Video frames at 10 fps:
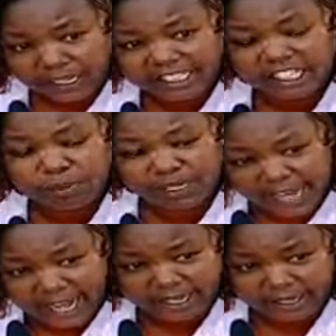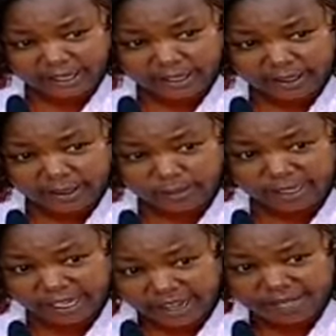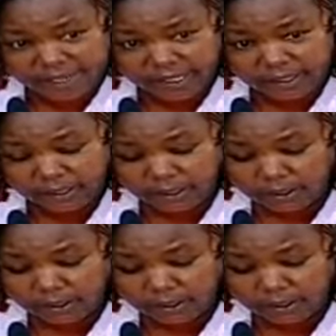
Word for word: let it be done by the government.